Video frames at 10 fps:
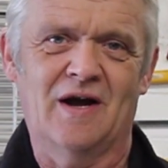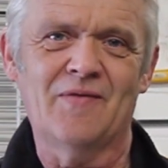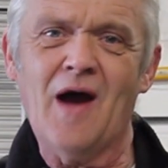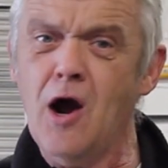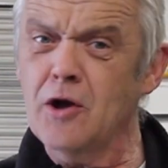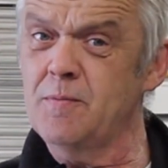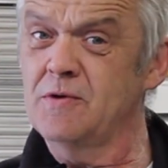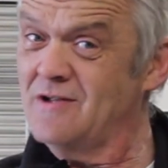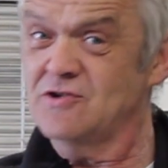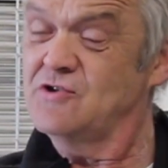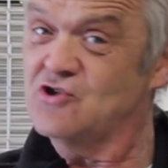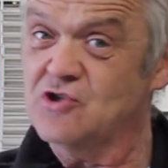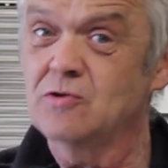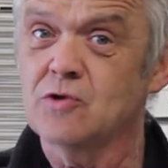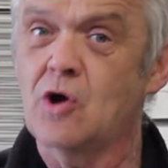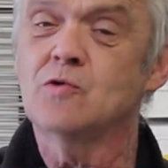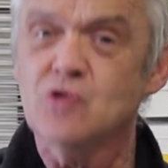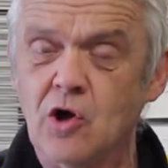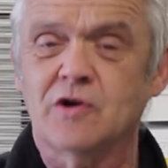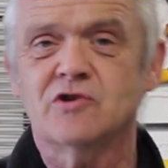And that argument actually still
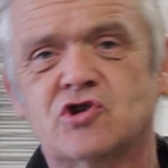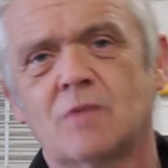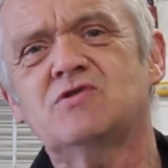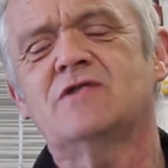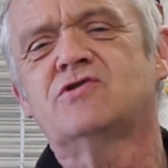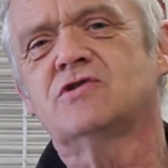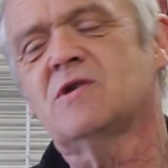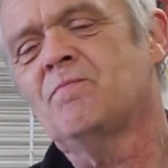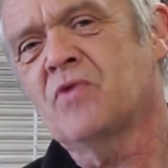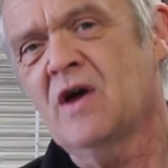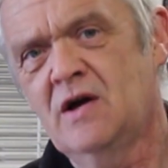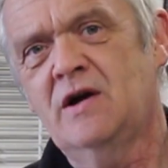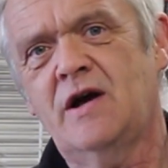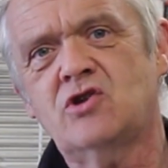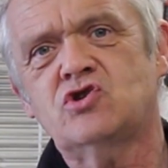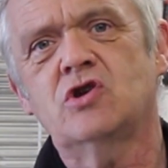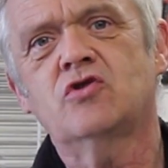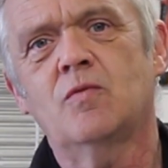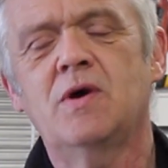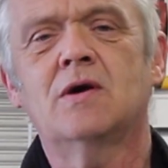goes In some senses, it
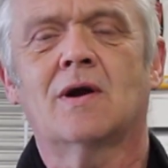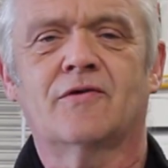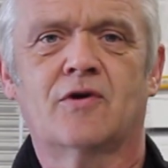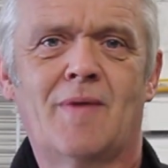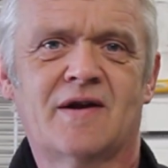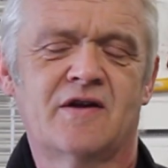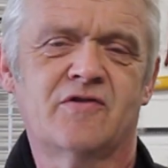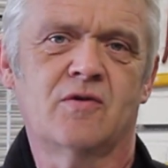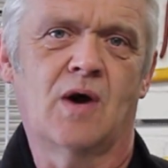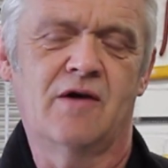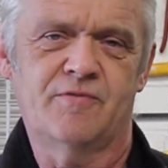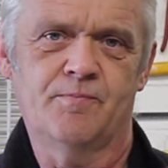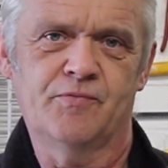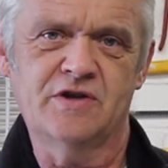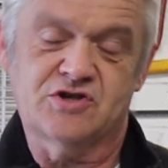seemed to be an electromagnetic wave.